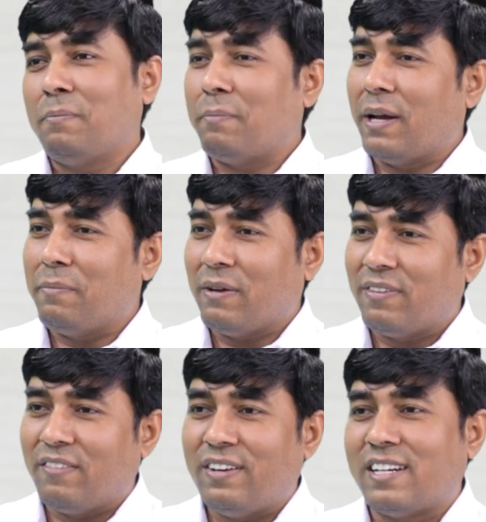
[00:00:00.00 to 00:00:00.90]
by my
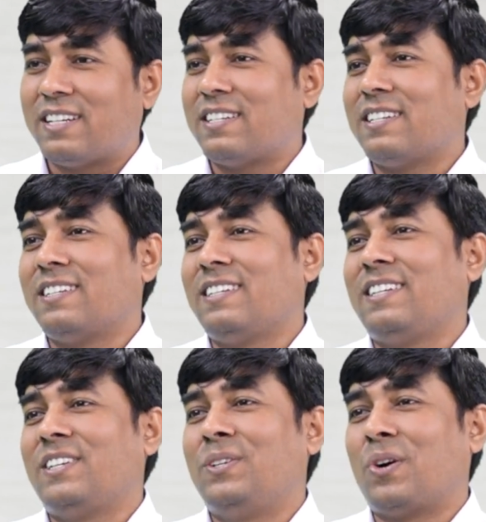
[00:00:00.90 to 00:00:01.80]
favorite
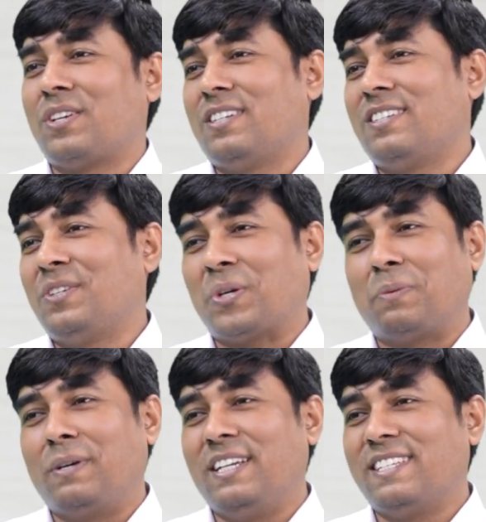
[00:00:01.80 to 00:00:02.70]
doctor, Dr.
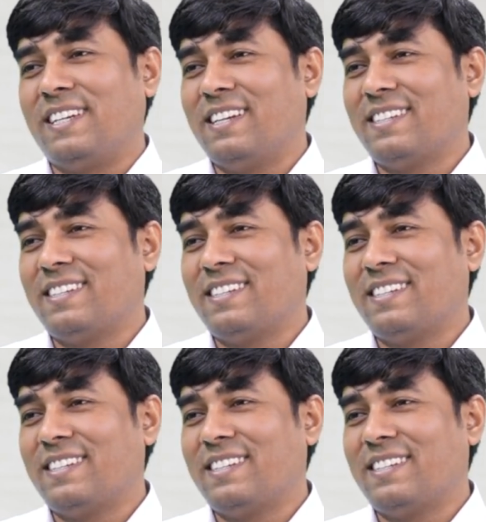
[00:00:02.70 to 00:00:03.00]
Bunny Segal.